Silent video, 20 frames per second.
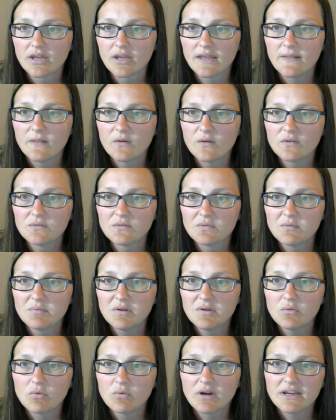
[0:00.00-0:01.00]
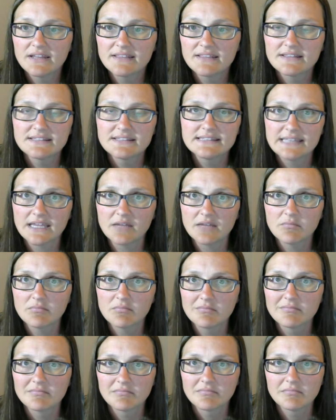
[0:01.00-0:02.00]
And those would be one and the same,
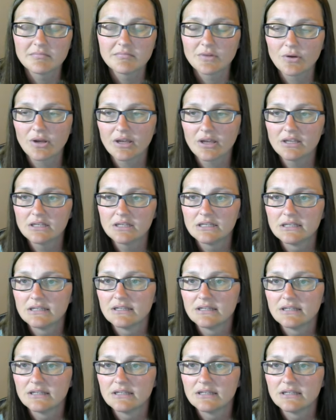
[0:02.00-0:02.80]
okay?